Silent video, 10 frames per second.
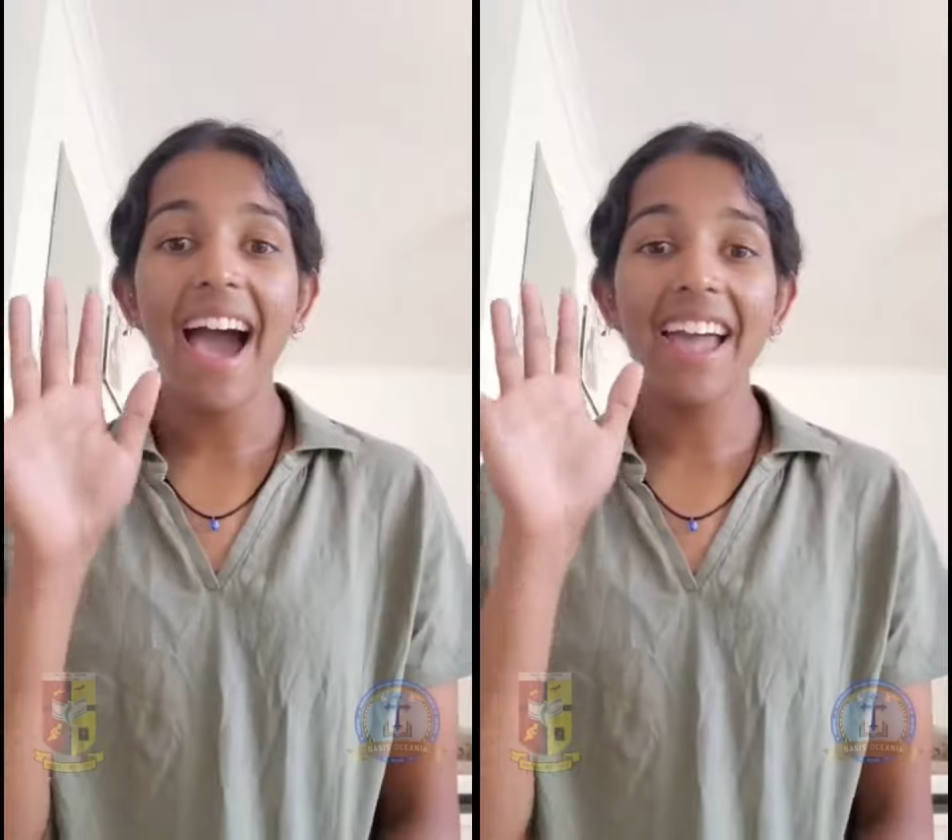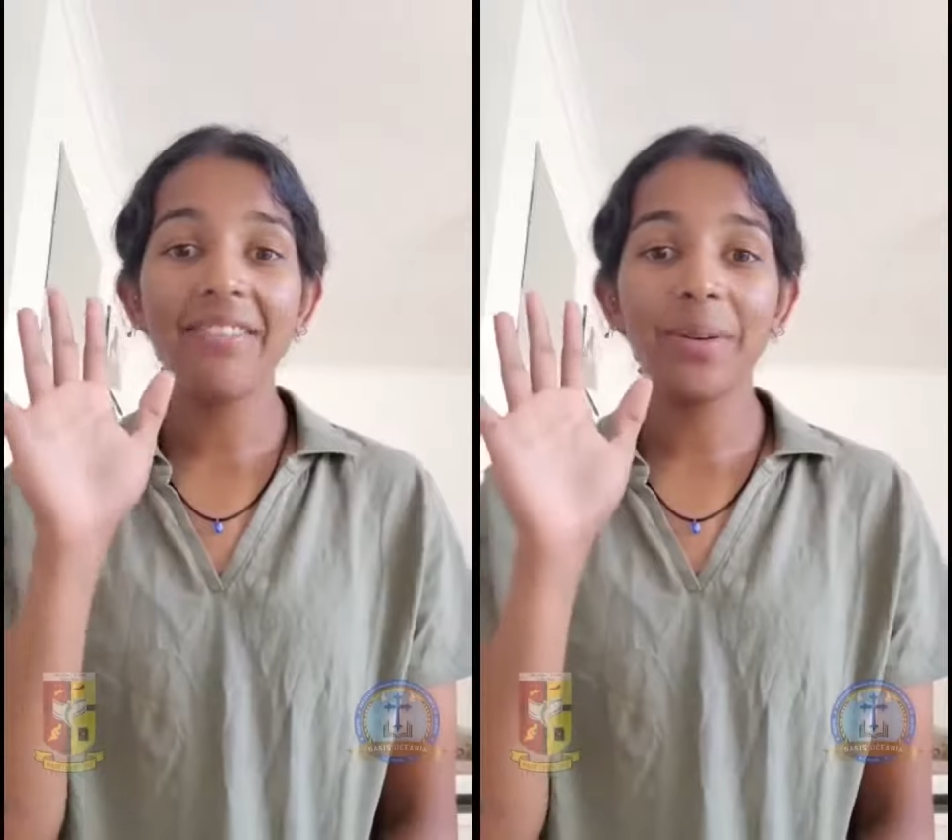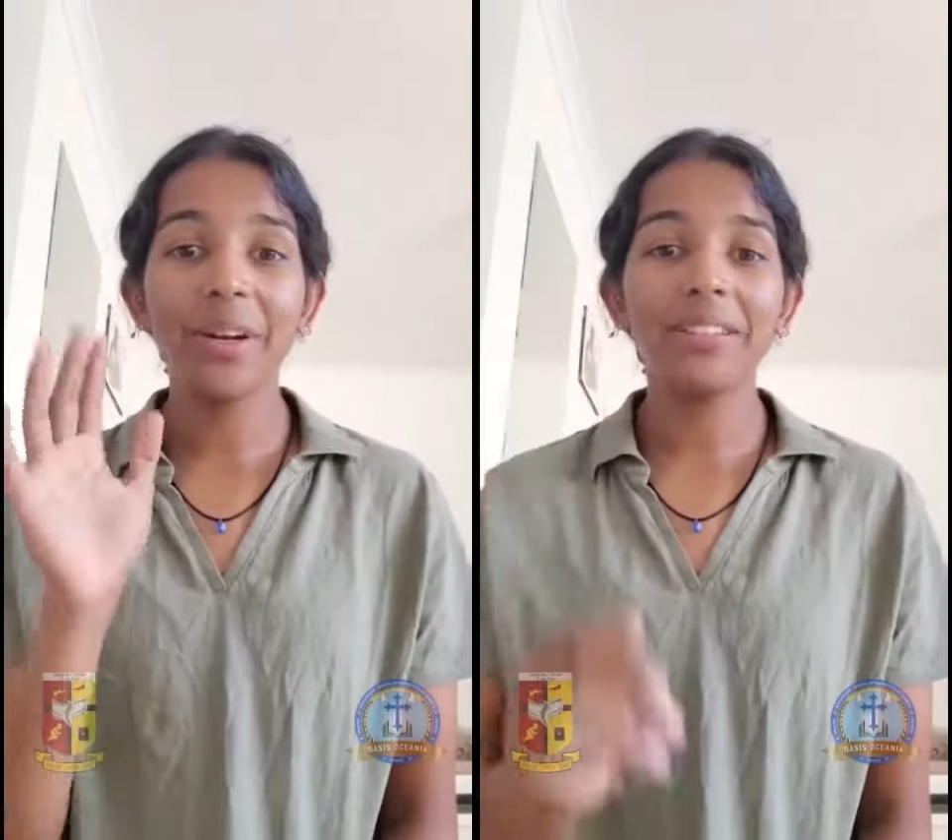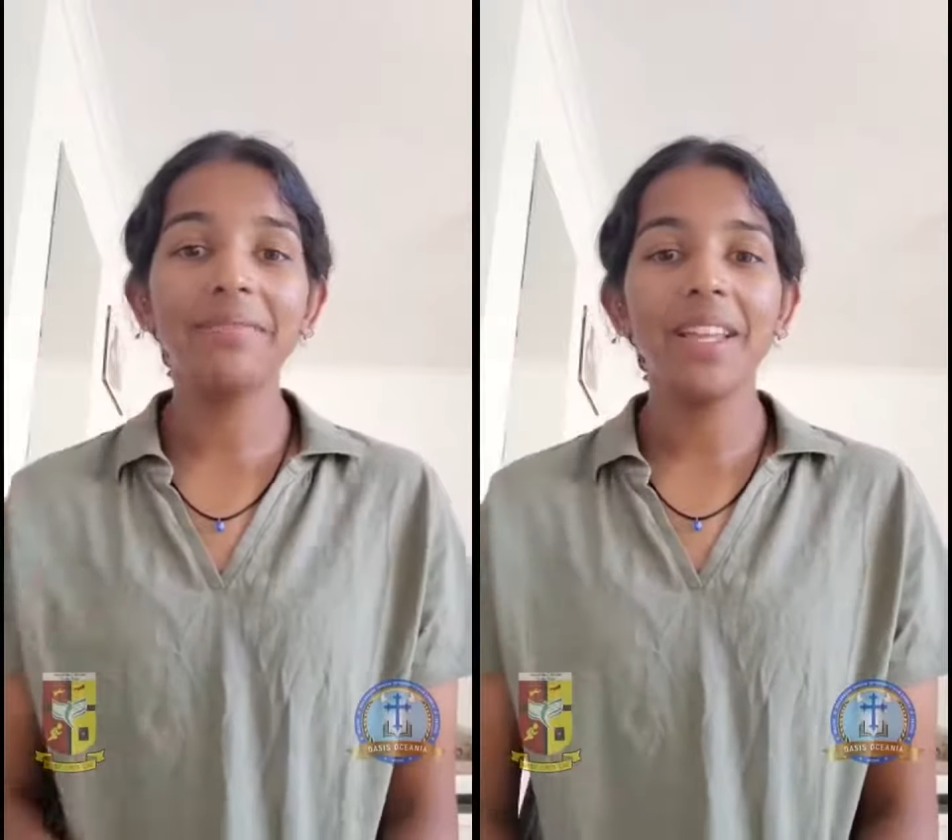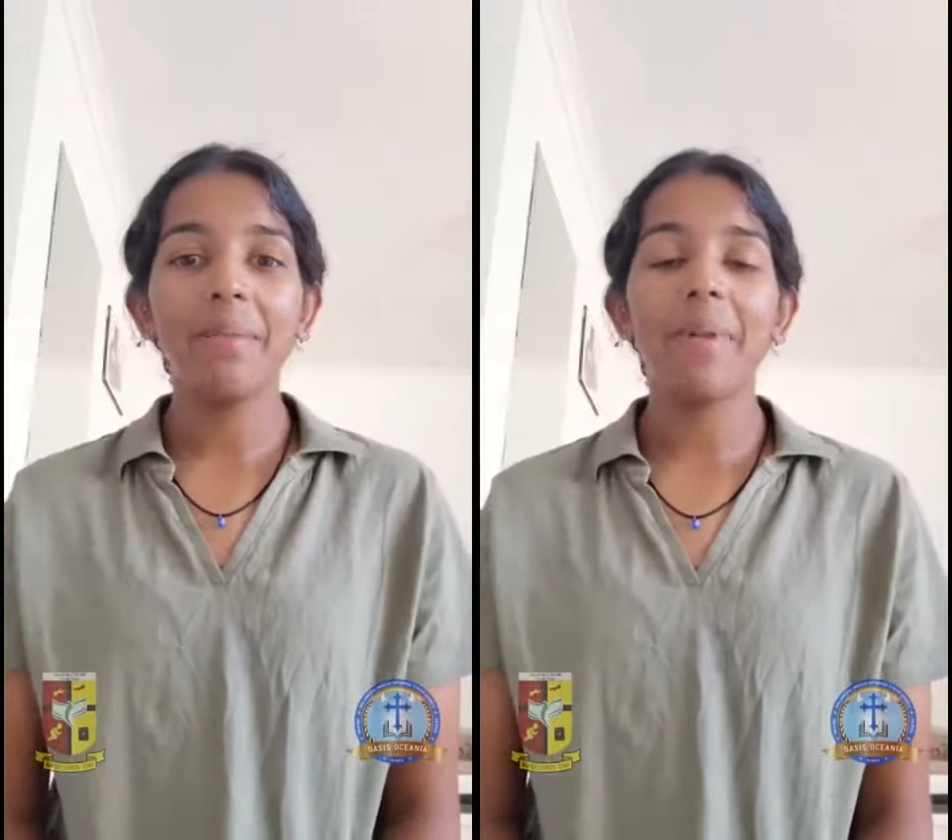Hi
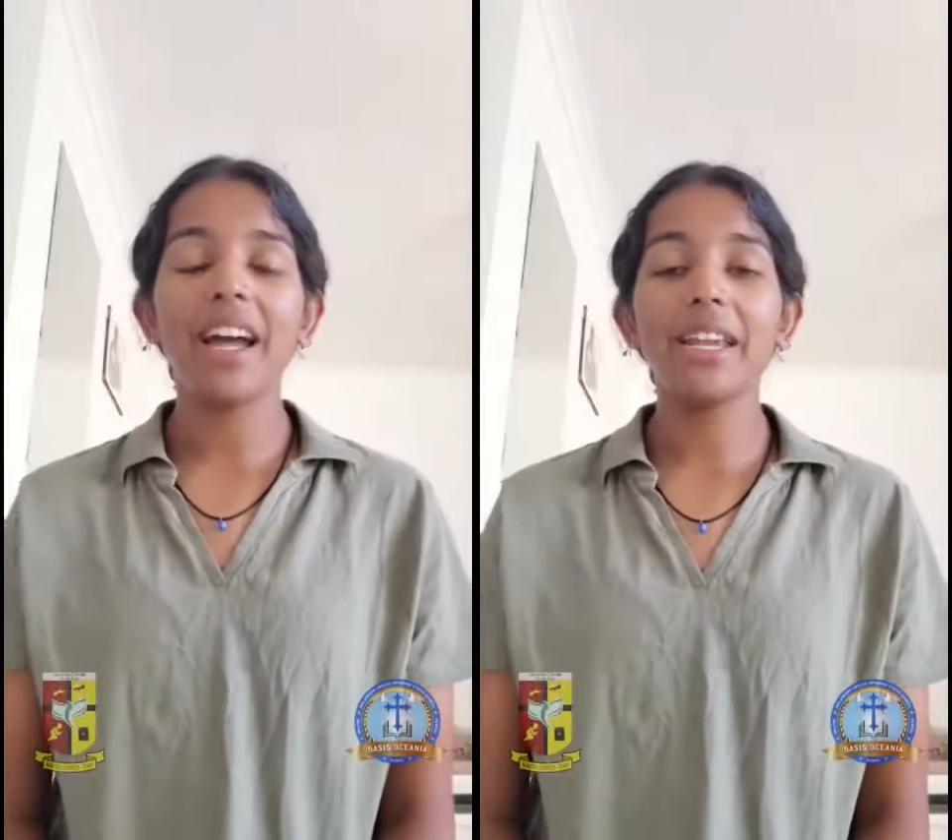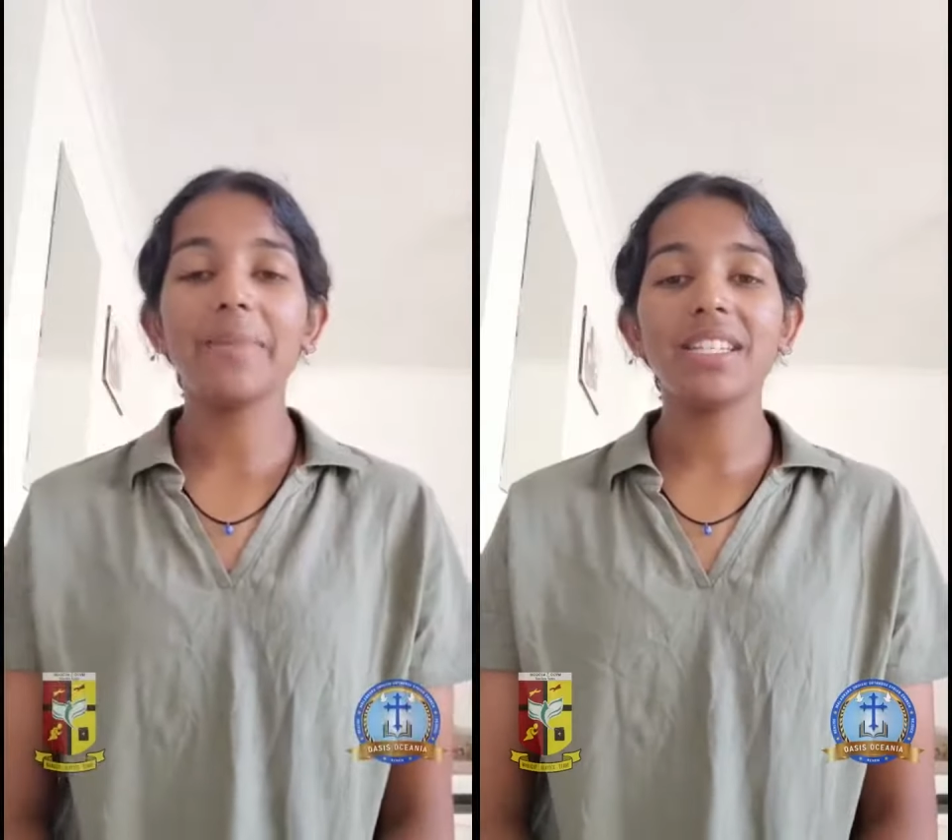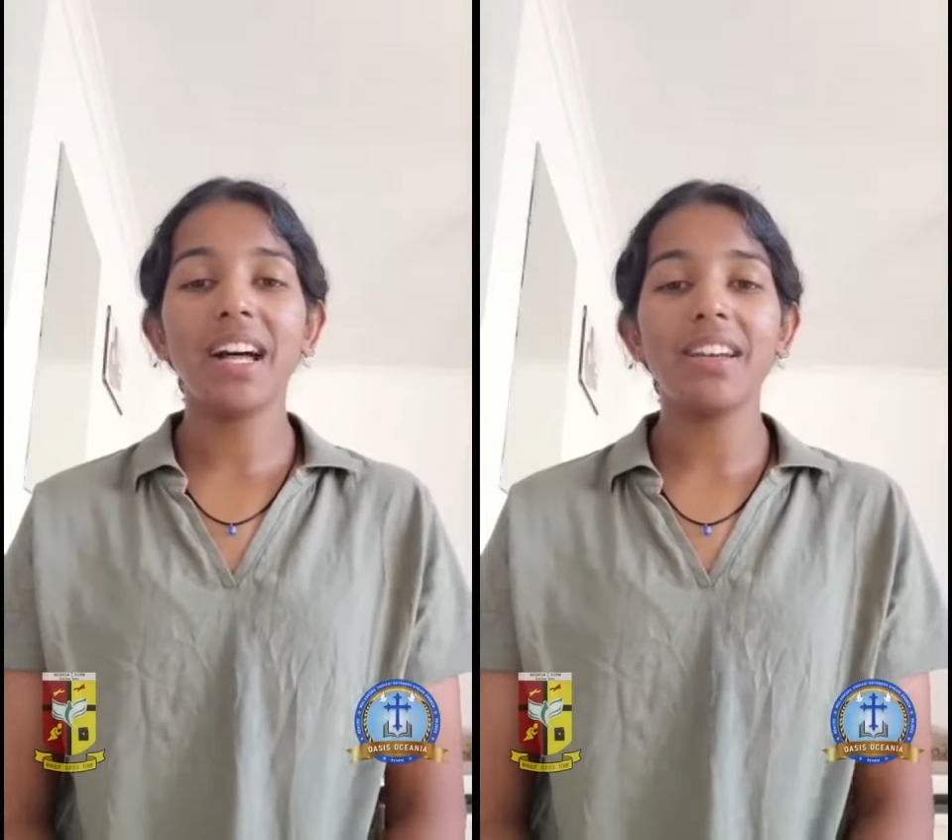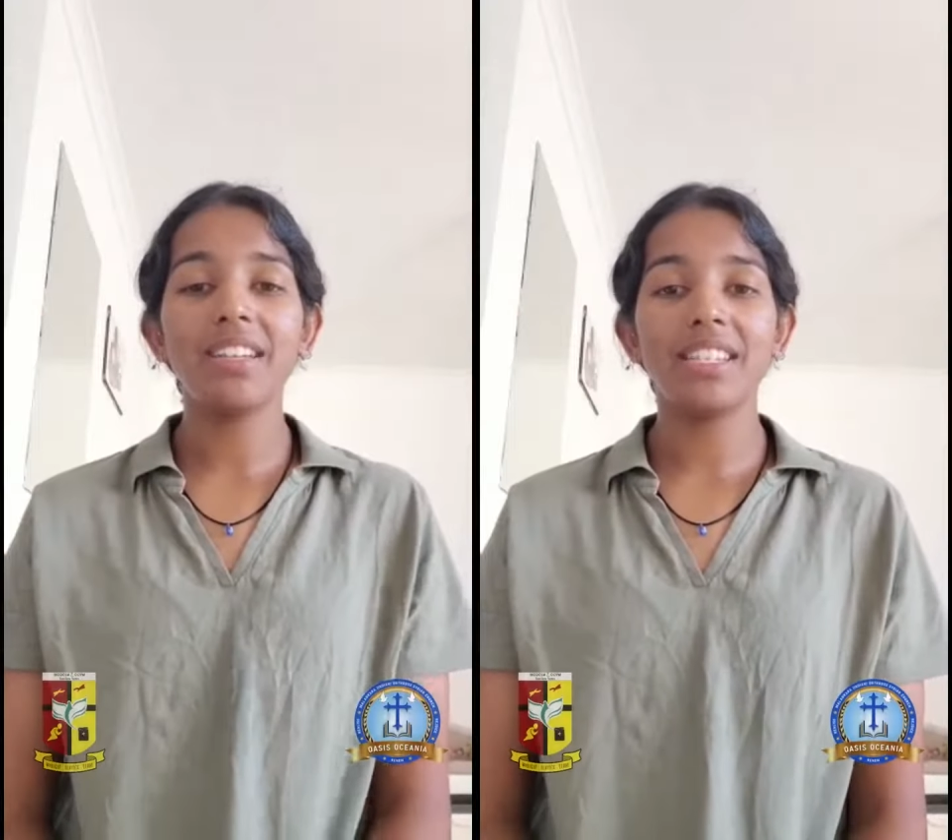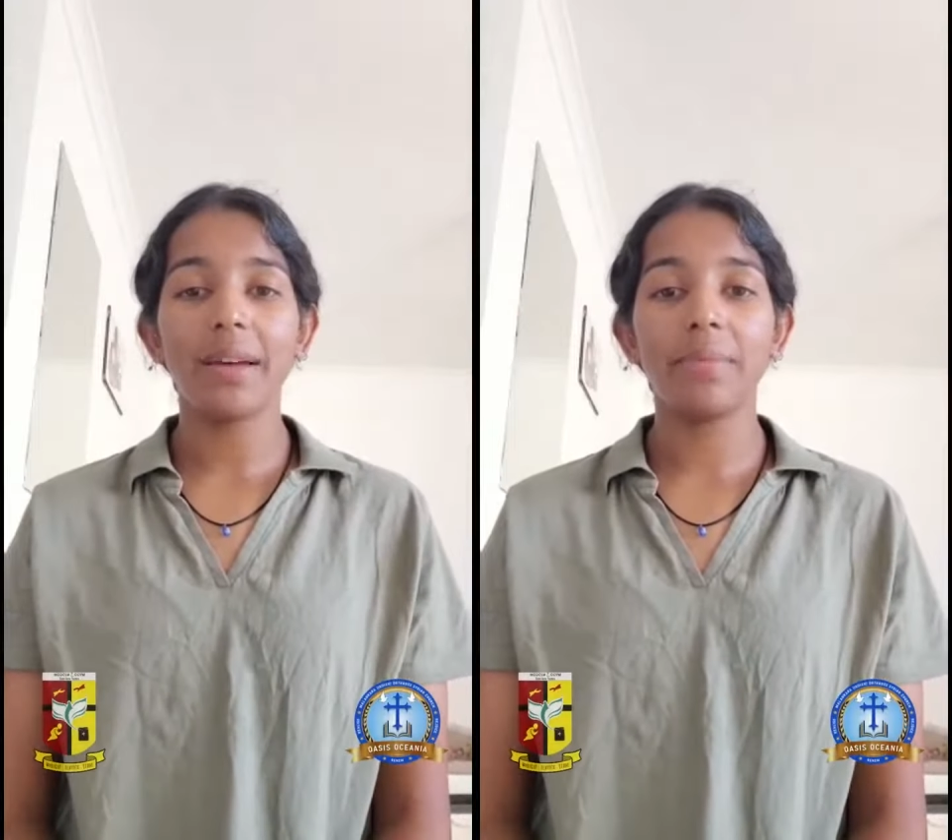everyone, my name is
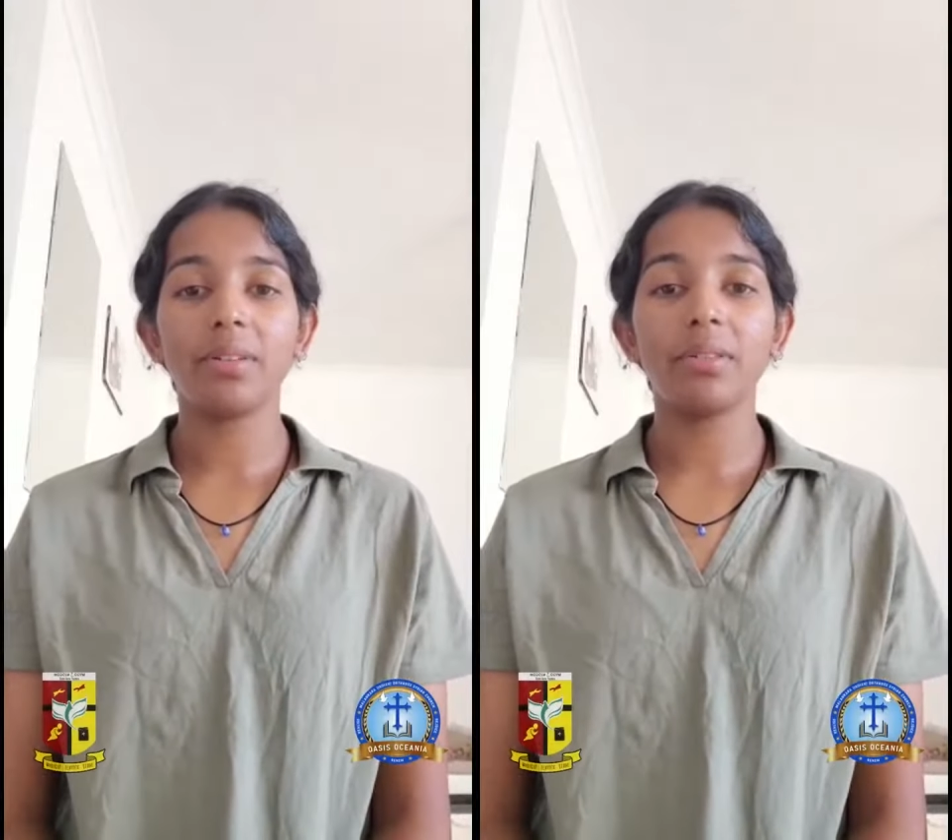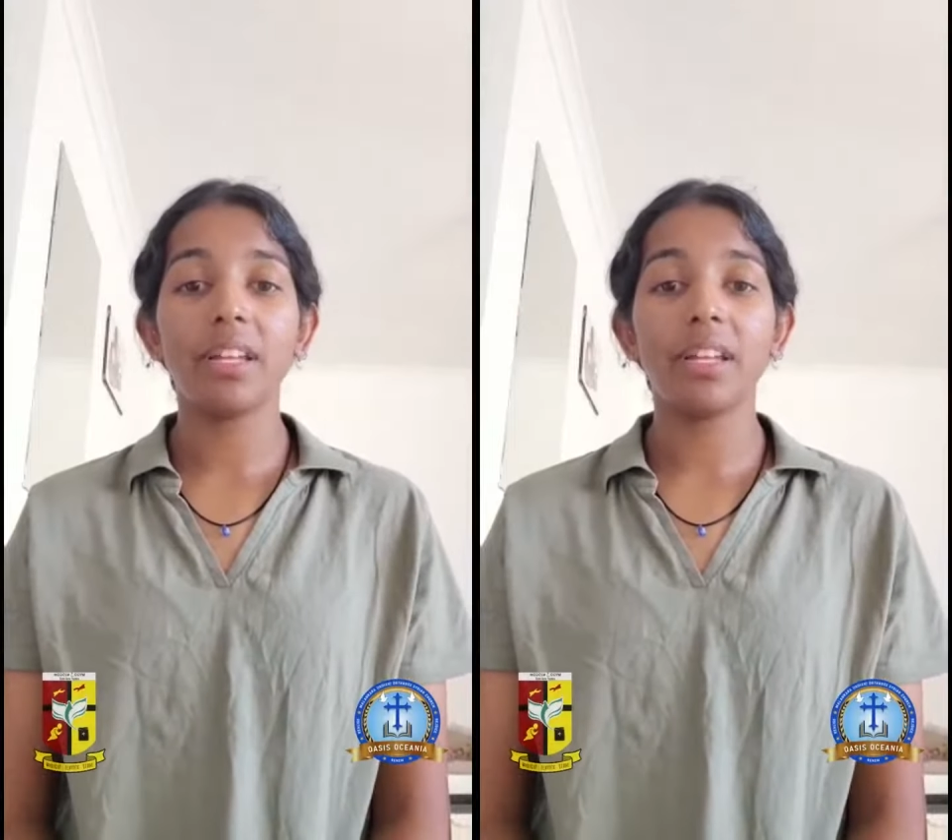Thalia Samuel